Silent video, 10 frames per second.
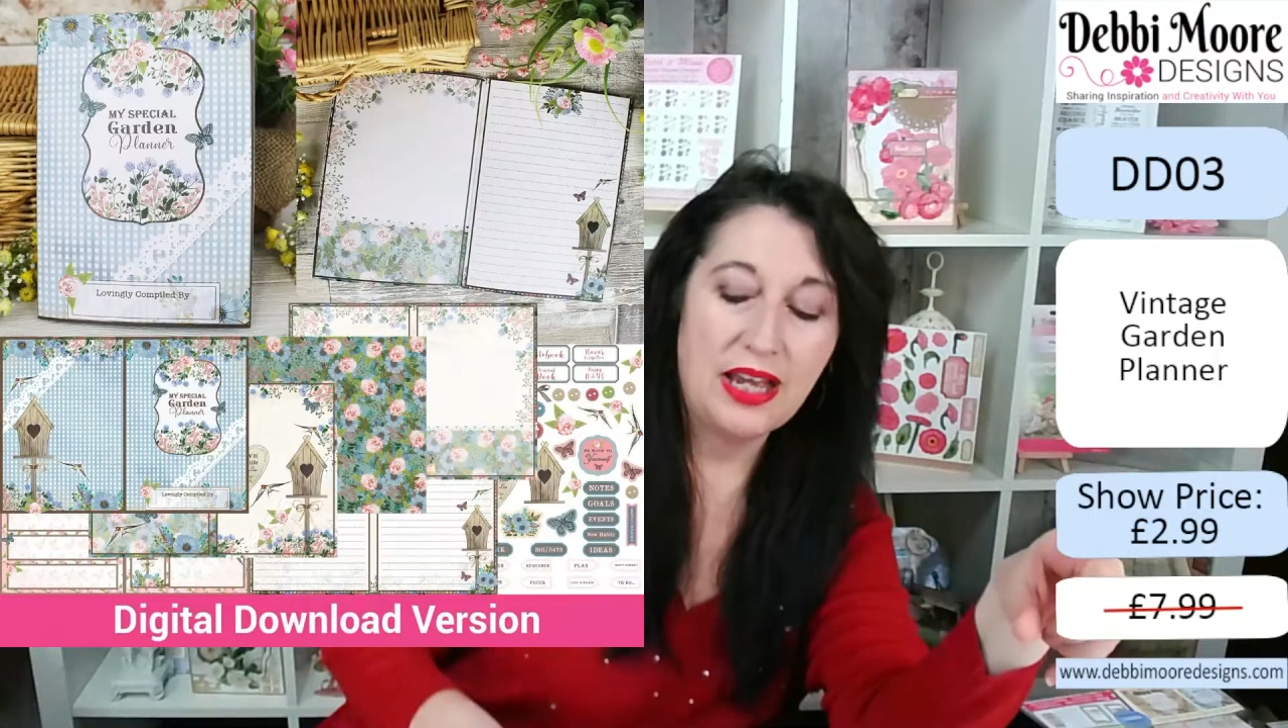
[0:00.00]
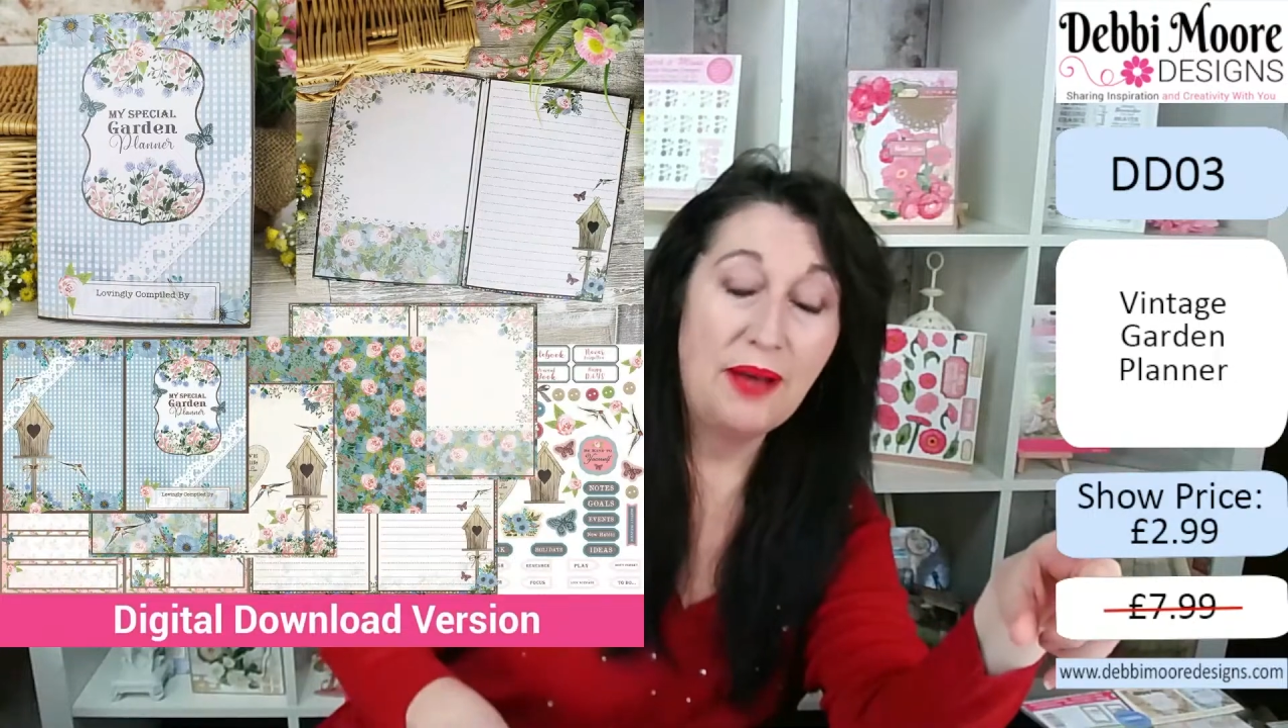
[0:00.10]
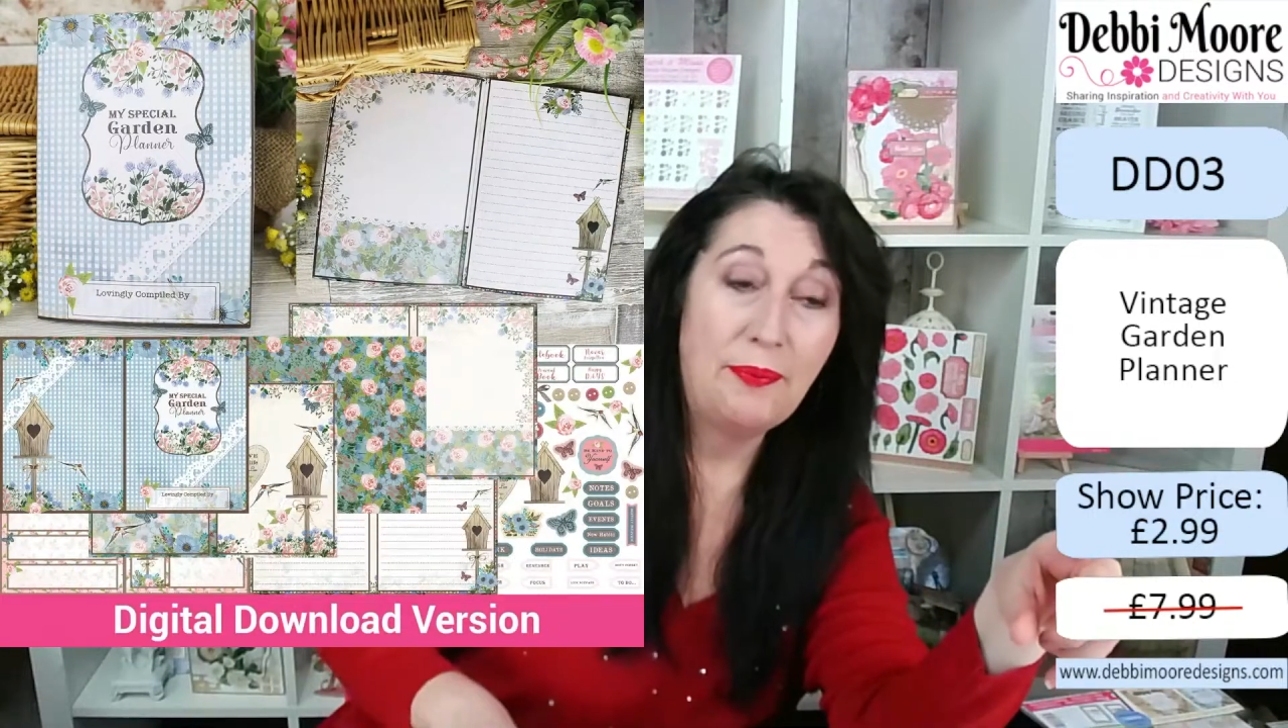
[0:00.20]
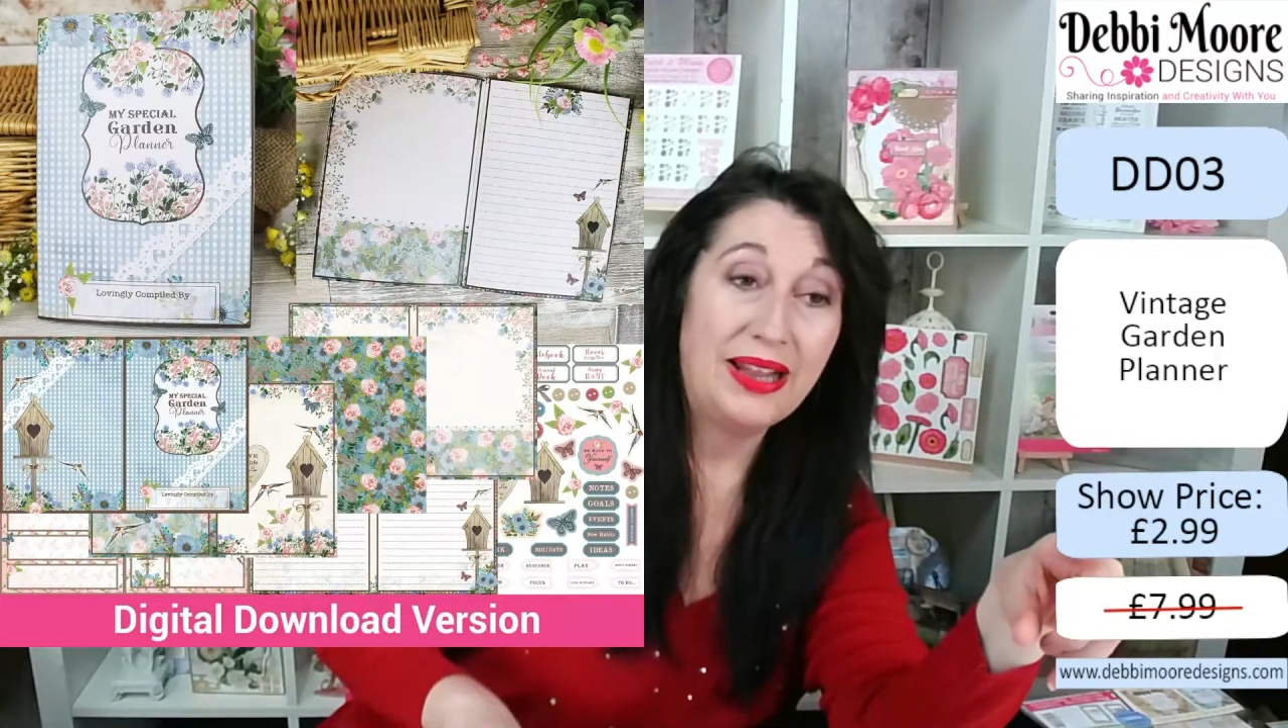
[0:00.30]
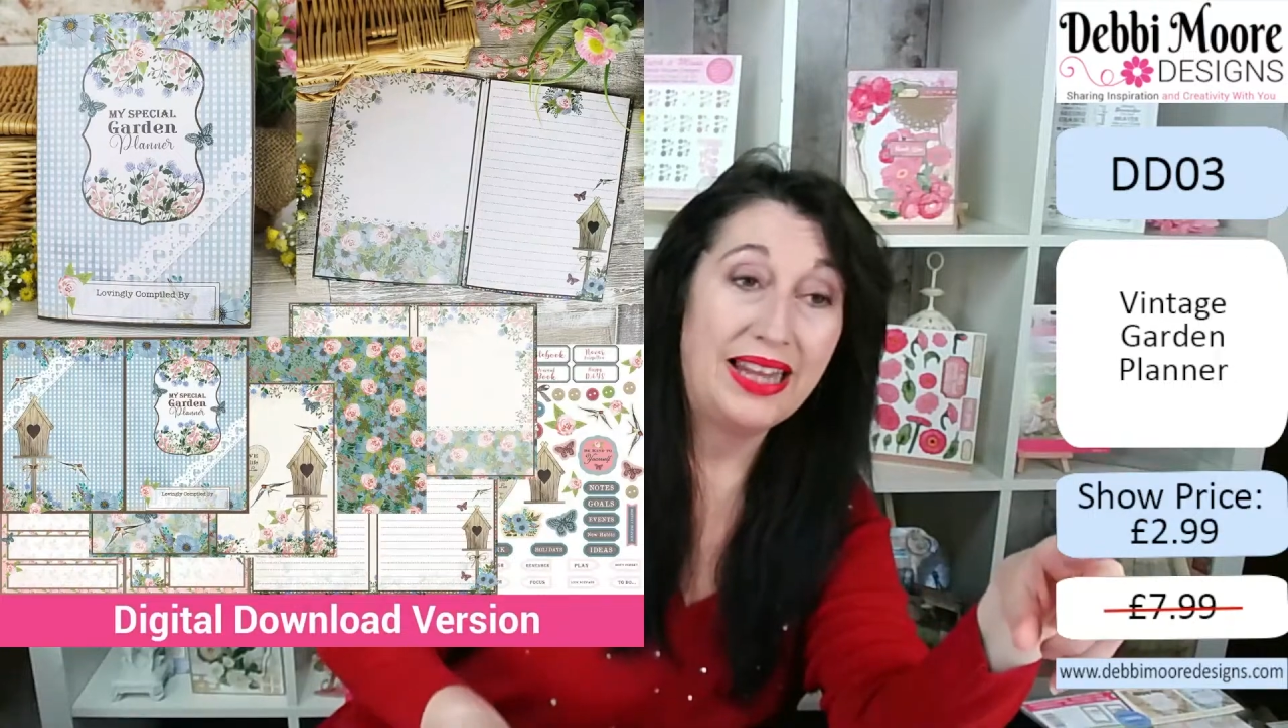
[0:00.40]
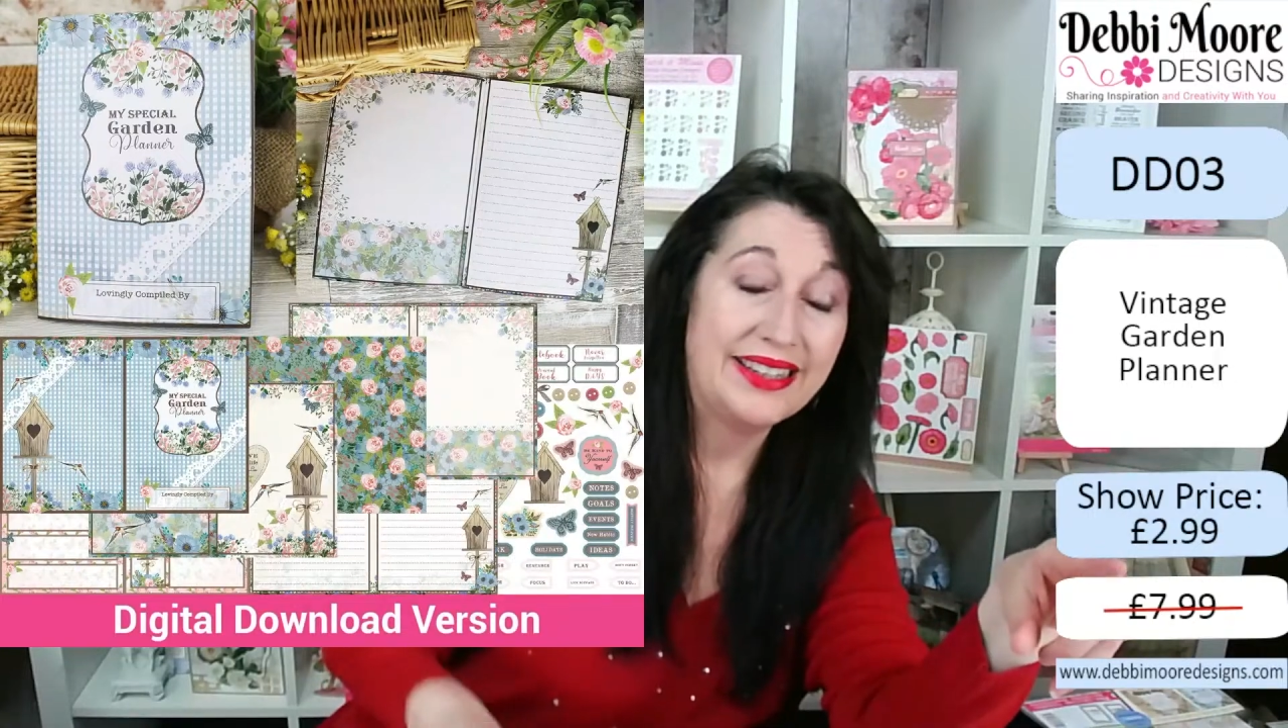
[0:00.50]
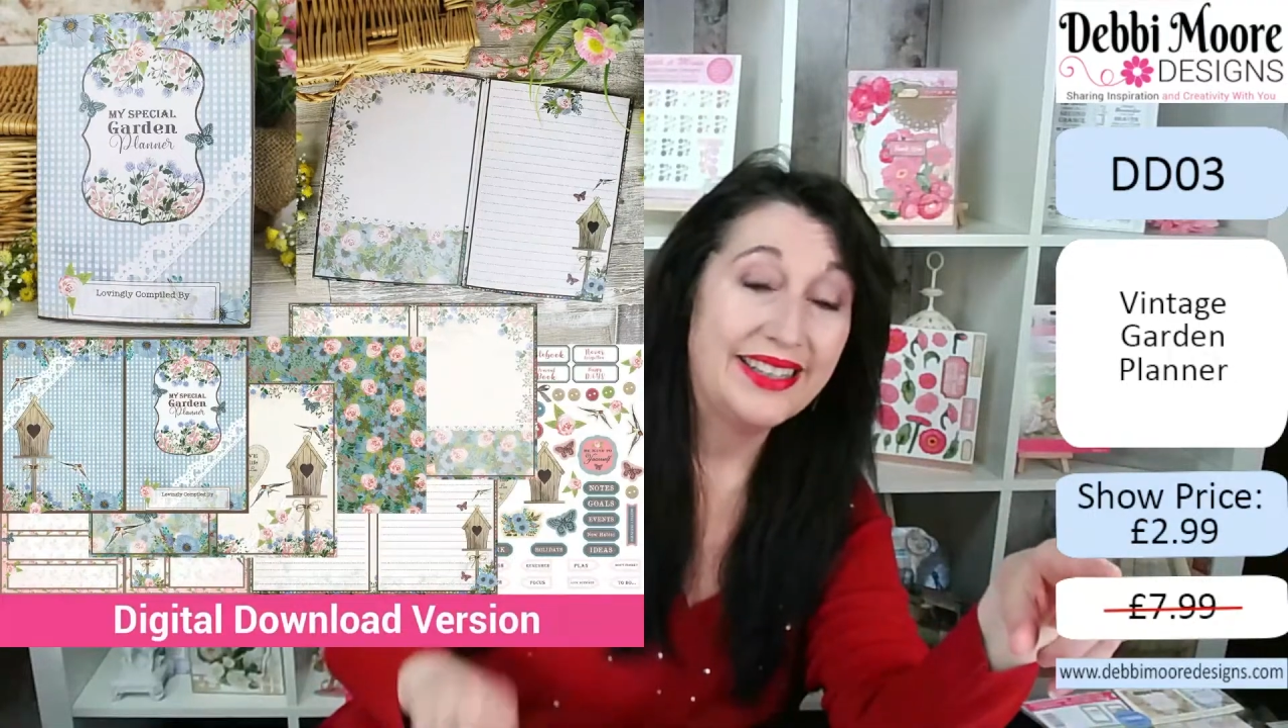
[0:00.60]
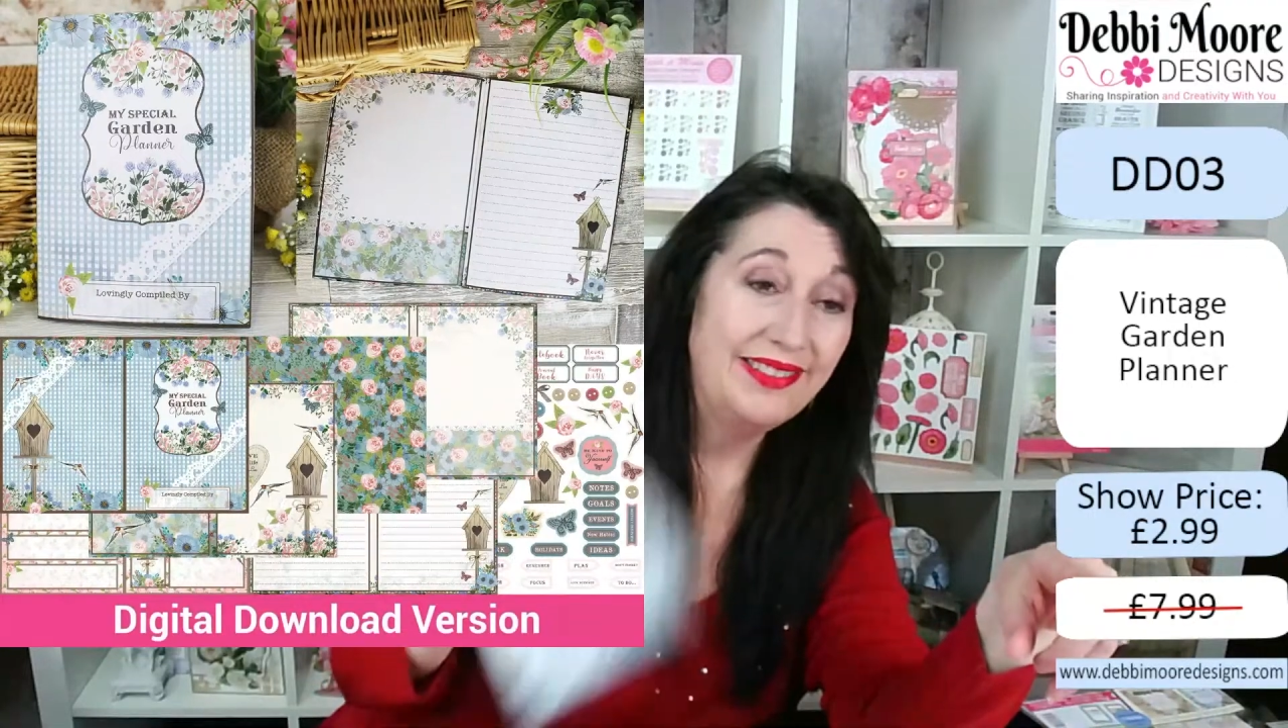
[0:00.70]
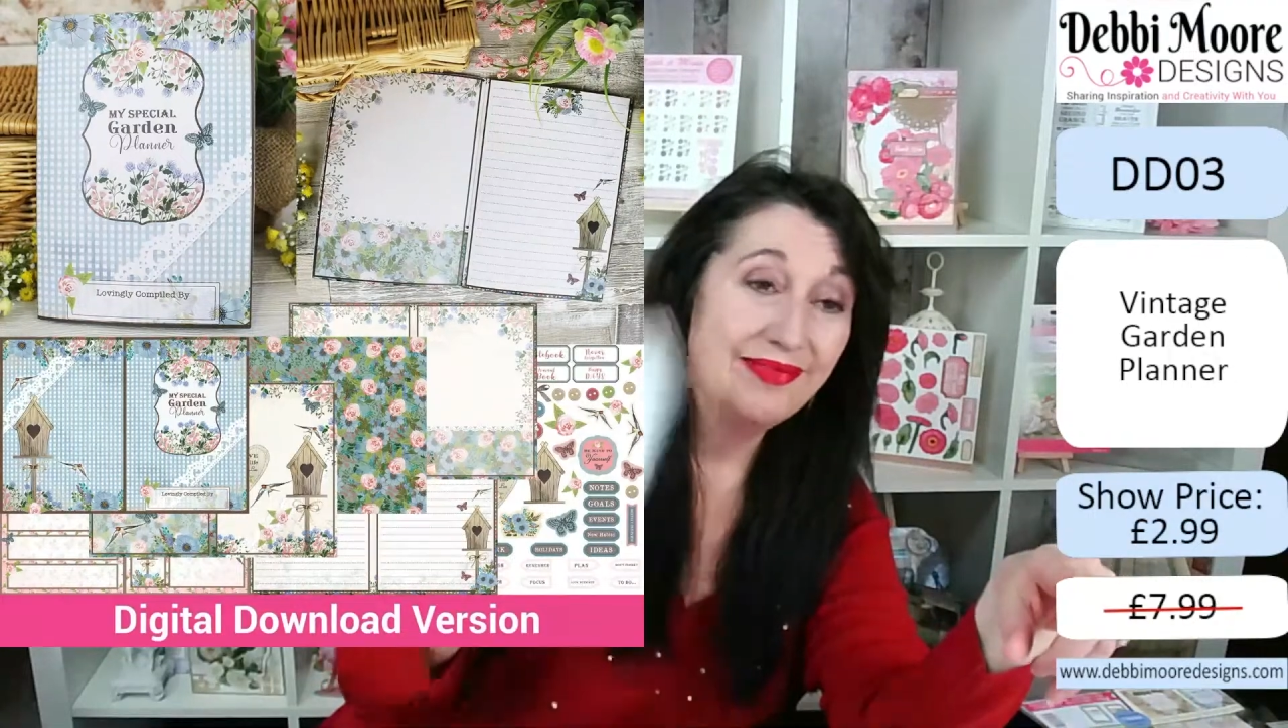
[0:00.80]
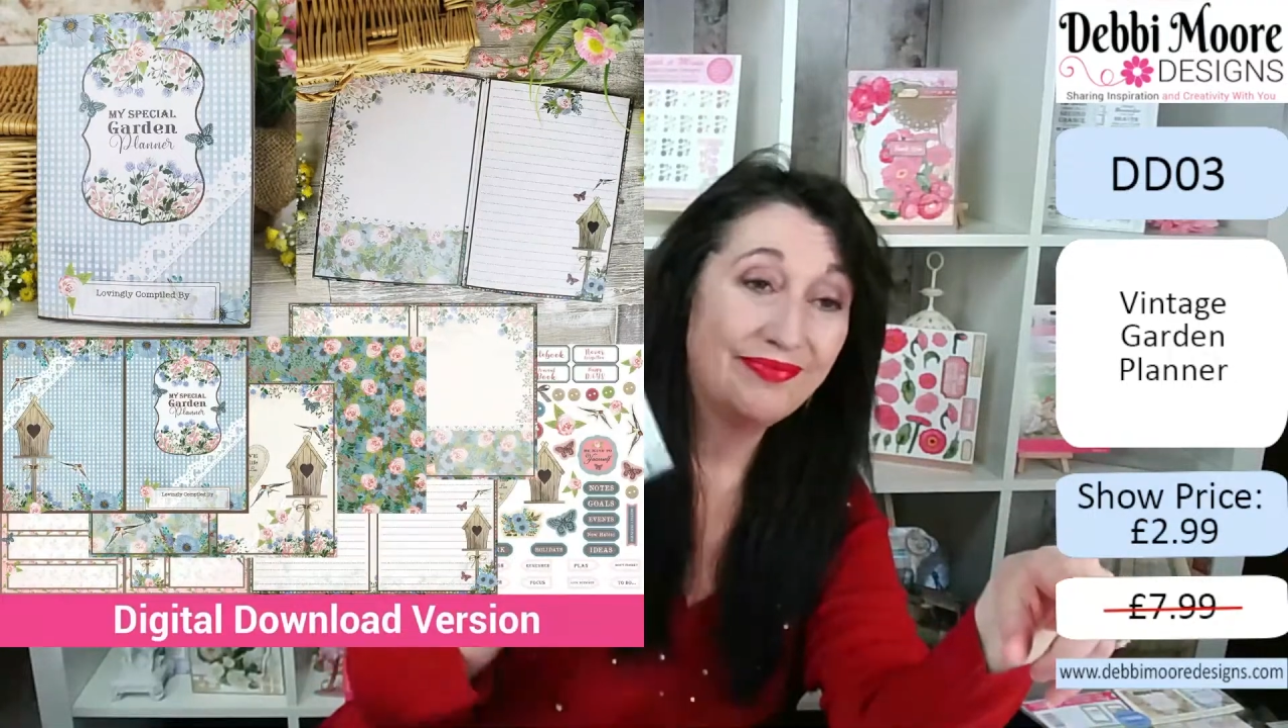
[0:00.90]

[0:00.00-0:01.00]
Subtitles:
a planner.